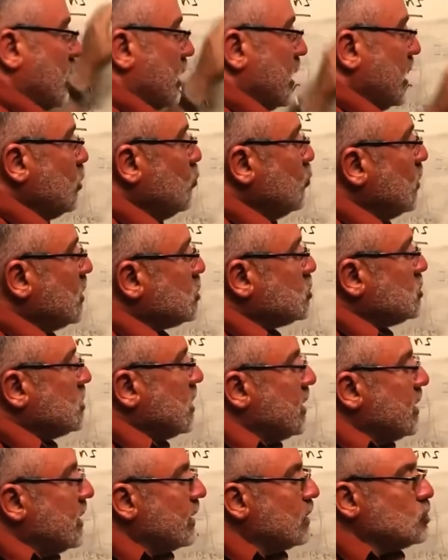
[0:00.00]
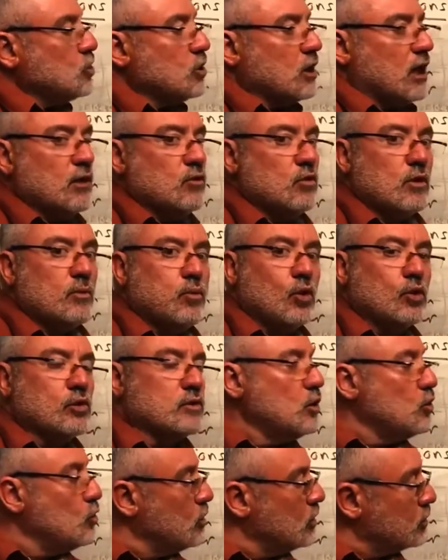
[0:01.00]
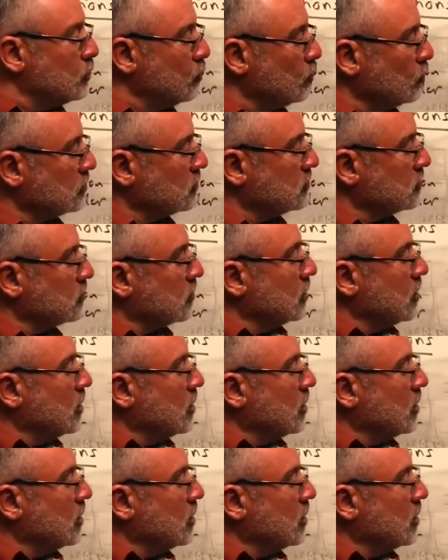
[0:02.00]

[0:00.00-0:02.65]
In which direction I will put the unit load?